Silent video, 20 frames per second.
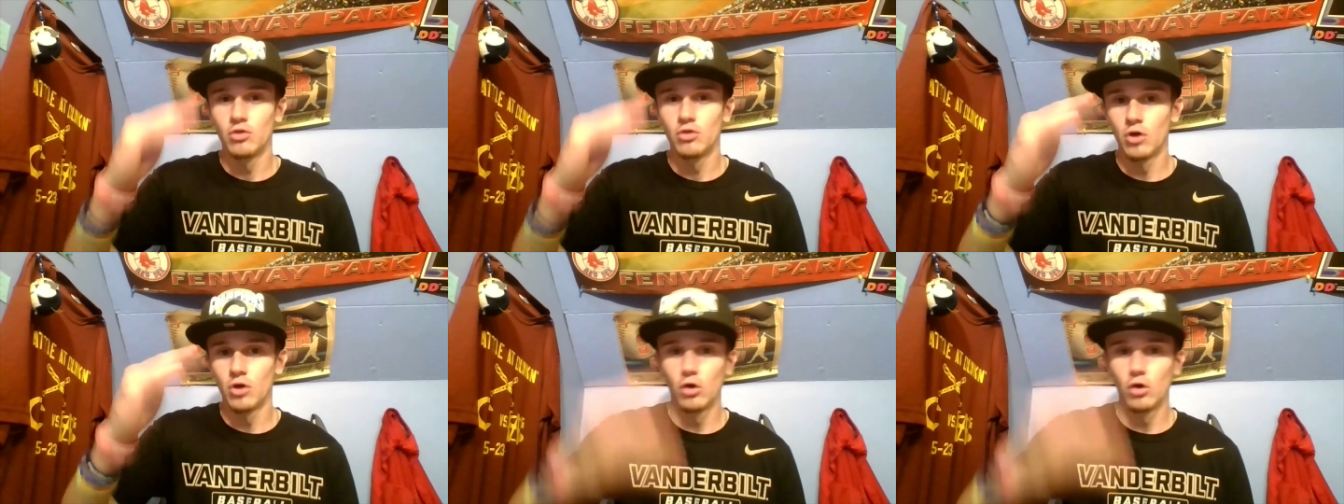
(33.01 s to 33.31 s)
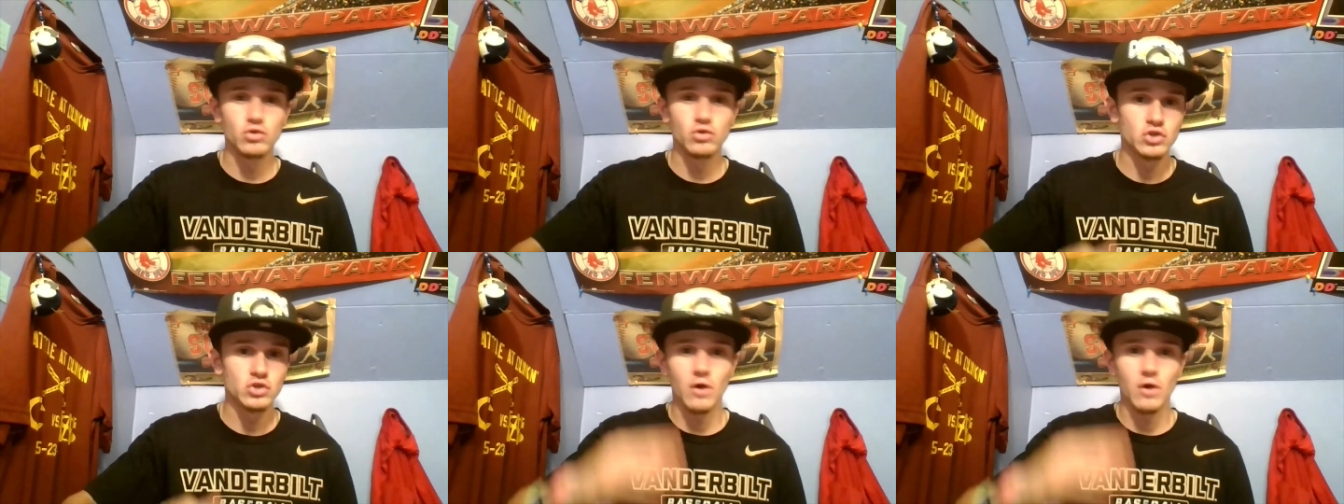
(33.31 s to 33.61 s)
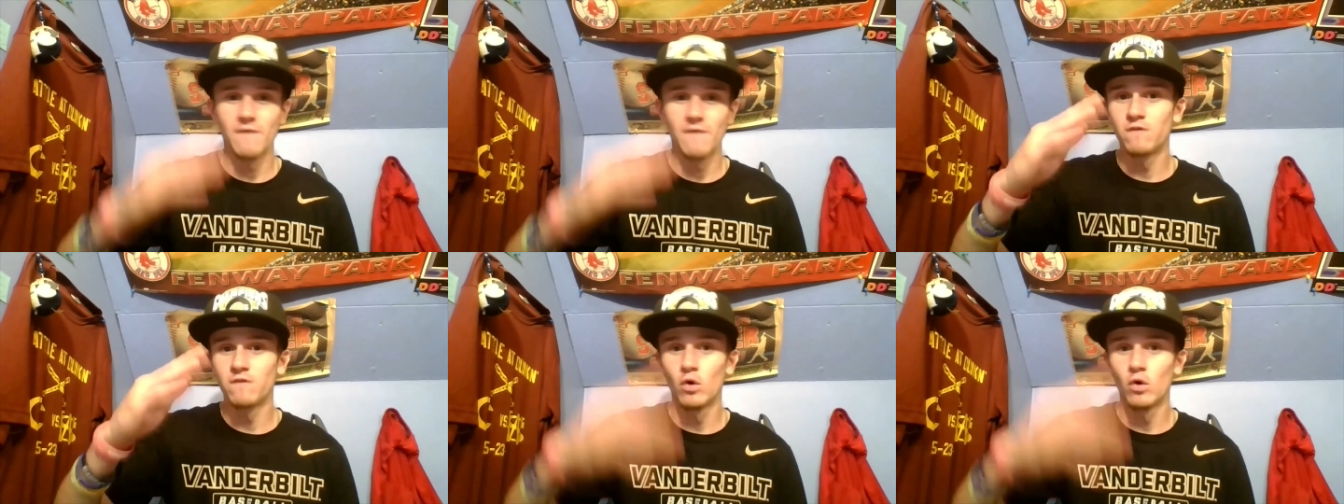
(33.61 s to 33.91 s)
Those
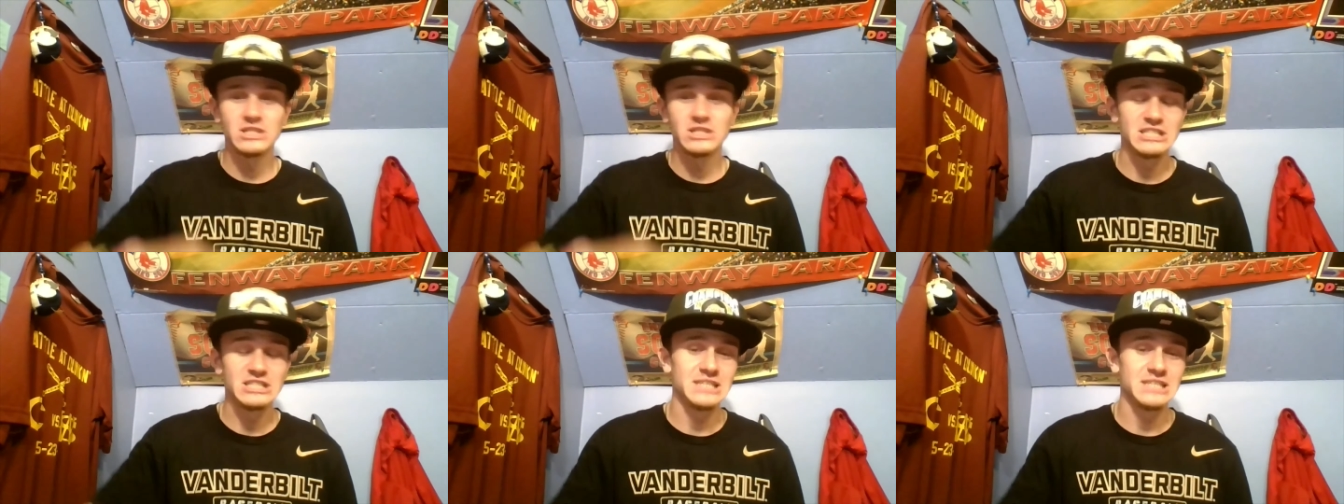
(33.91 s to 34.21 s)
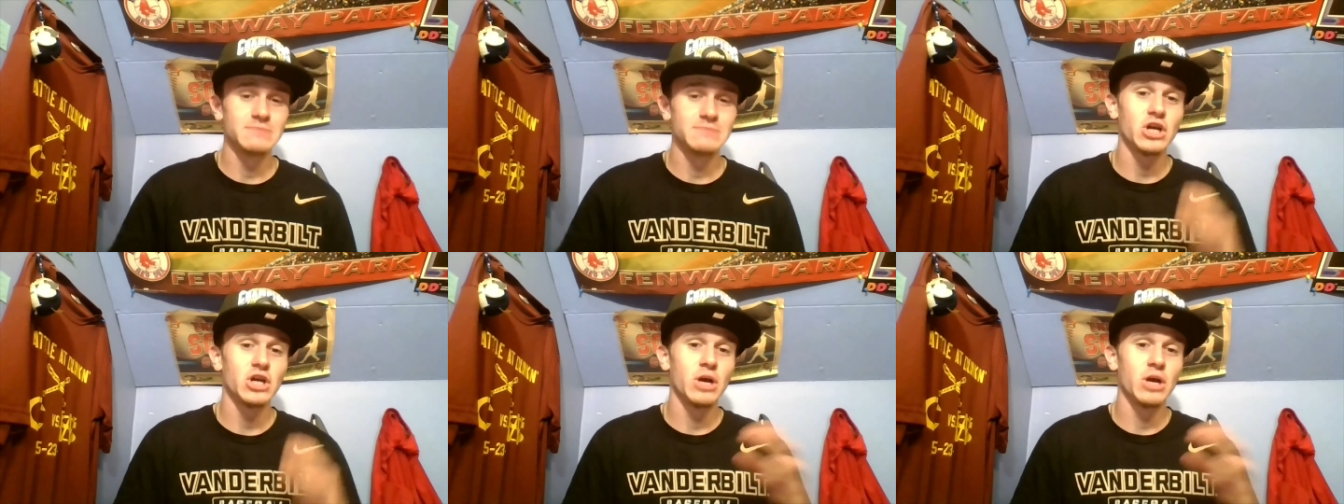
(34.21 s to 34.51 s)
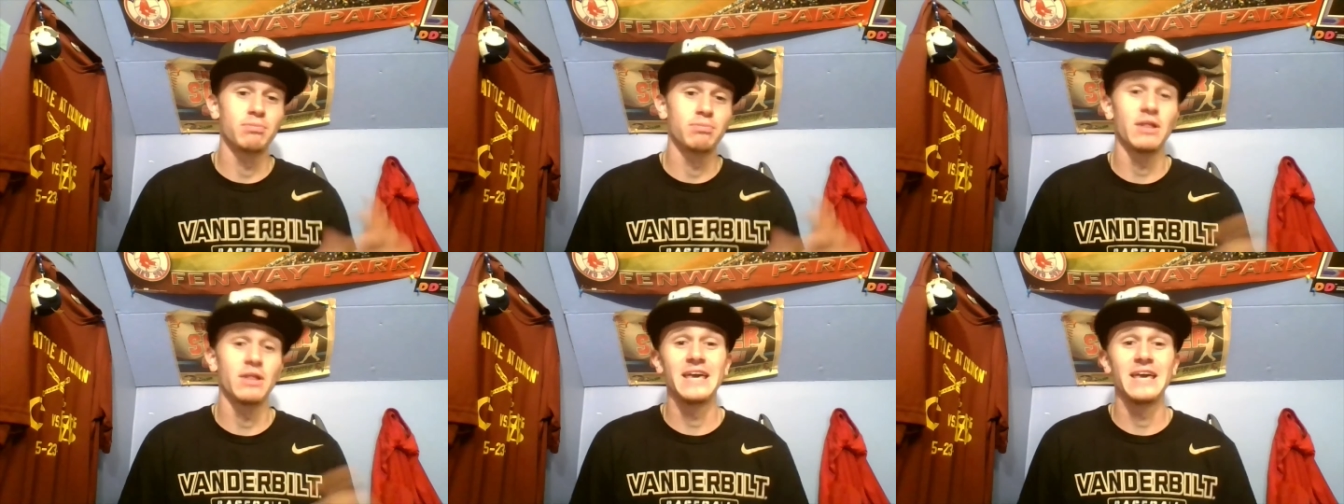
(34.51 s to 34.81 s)
4 teams
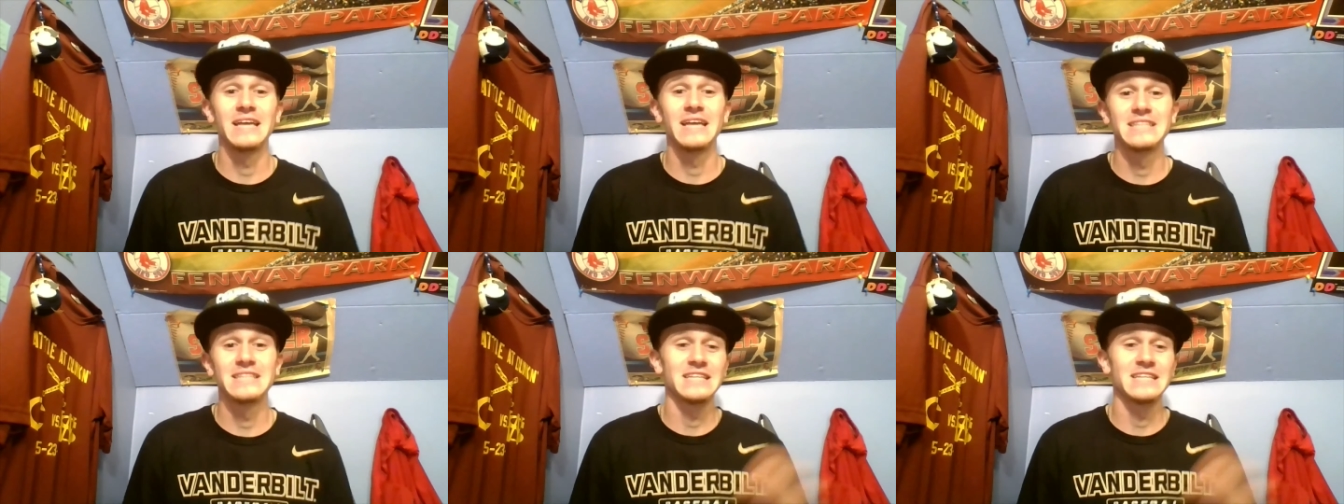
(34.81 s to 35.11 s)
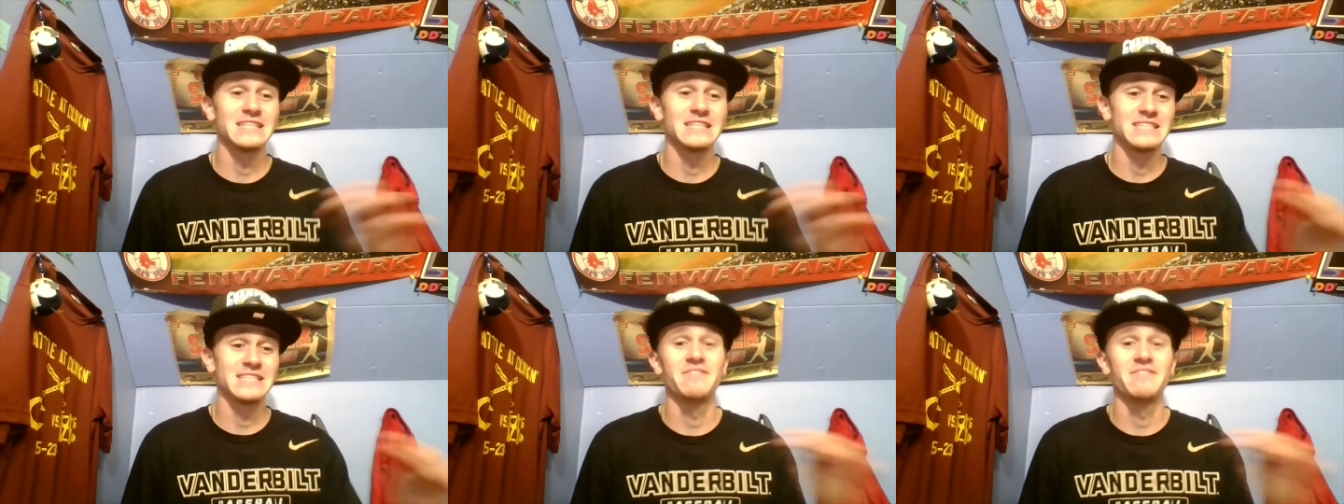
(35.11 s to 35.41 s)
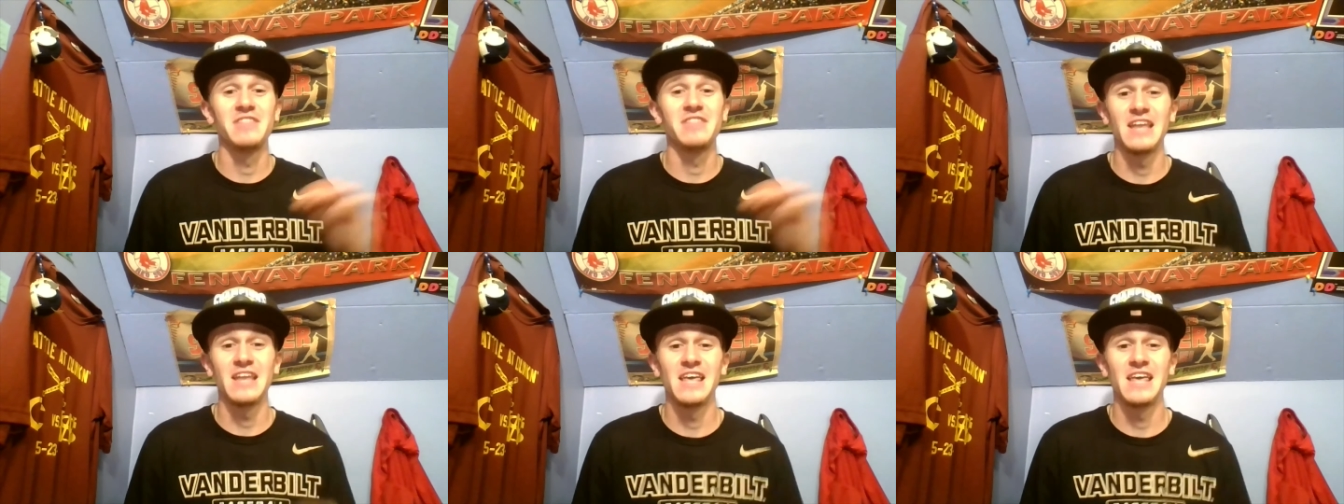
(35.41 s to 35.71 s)
are playing in to get the
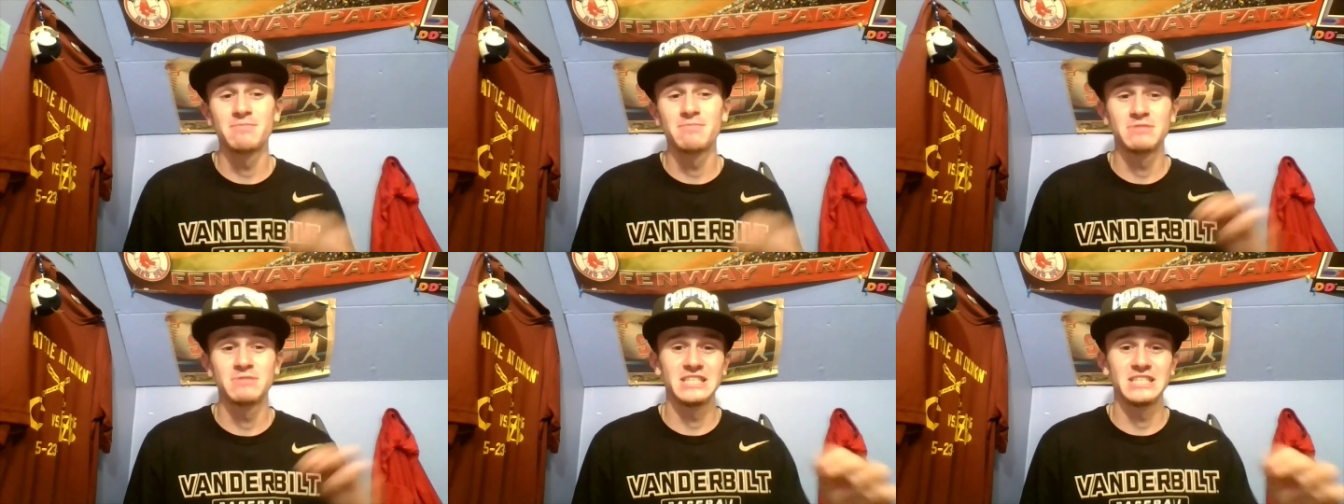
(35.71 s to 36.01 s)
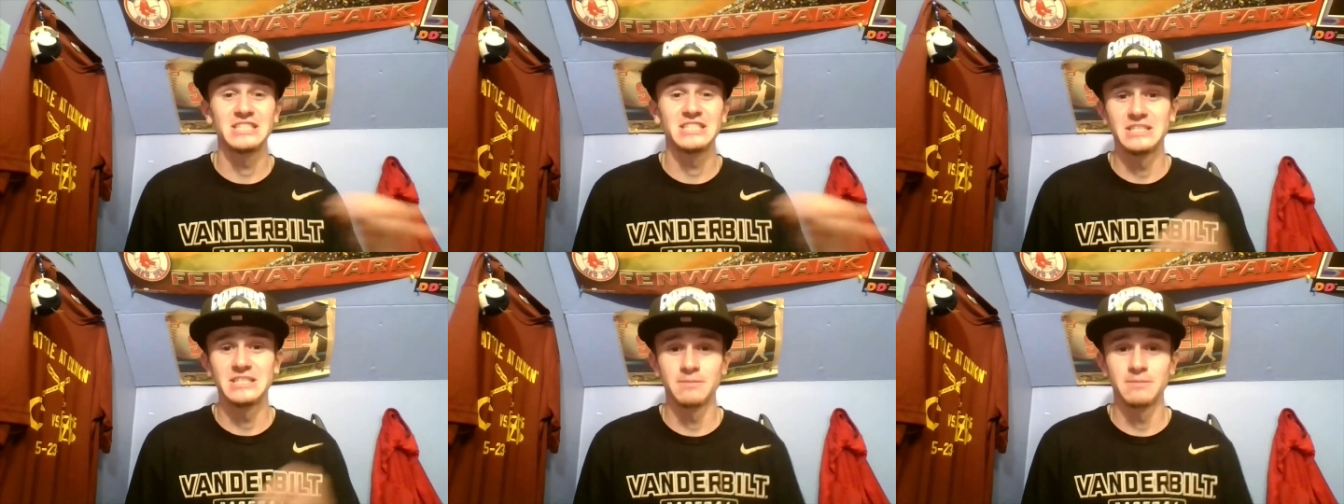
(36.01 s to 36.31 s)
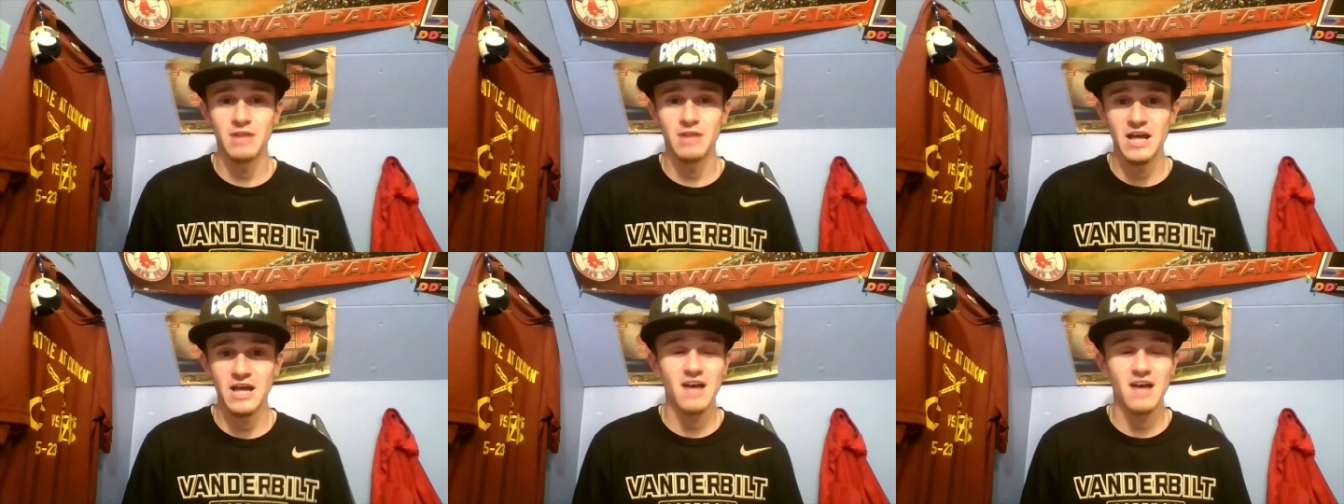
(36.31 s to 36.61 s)
7th and 8th position in
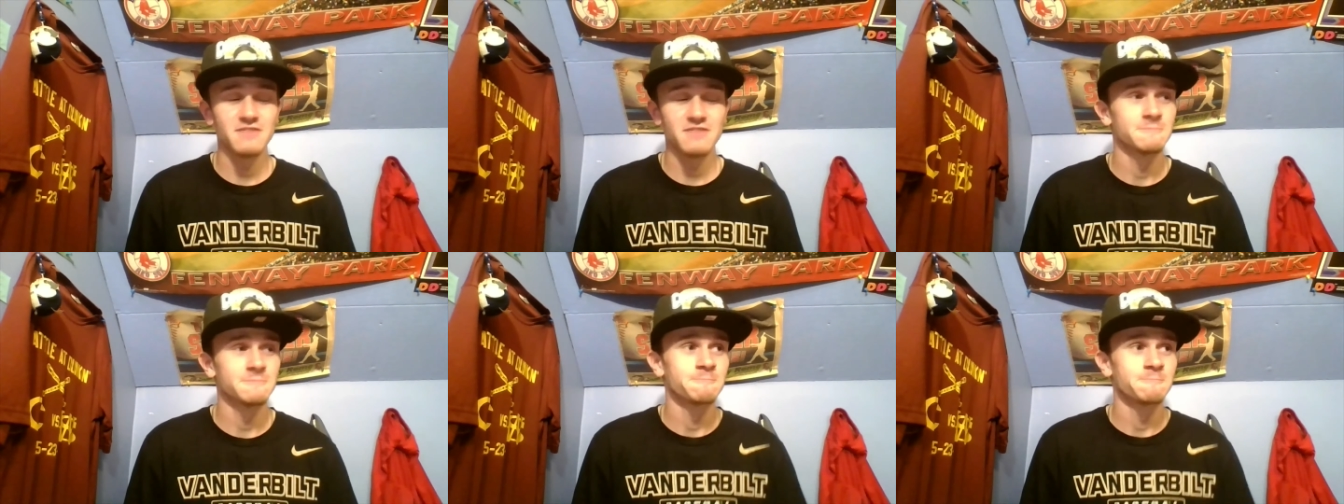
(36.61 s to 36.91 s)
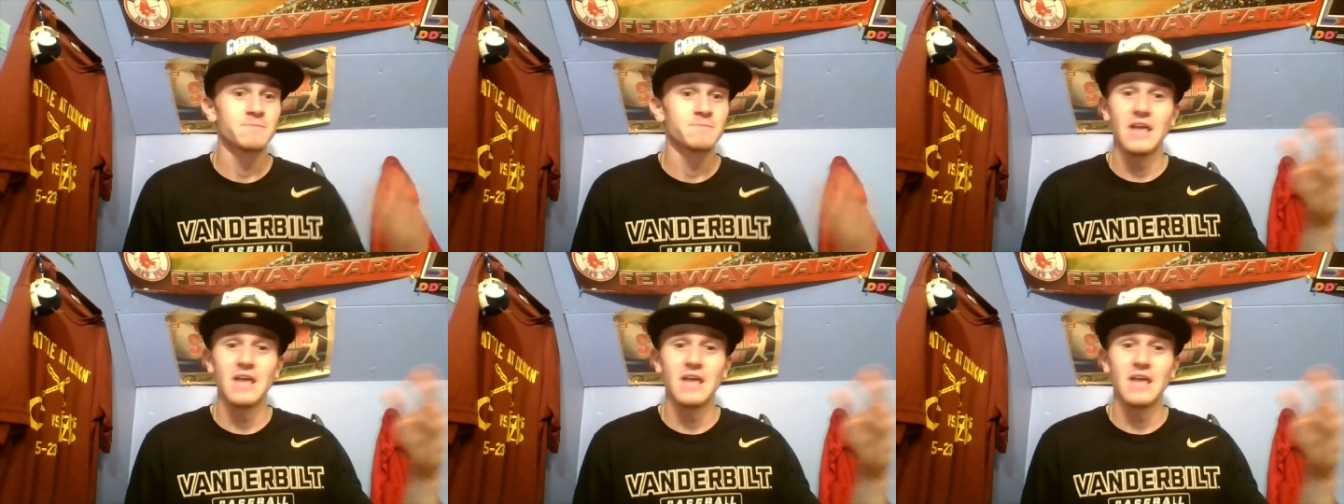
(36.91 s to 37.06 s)
the playoffs.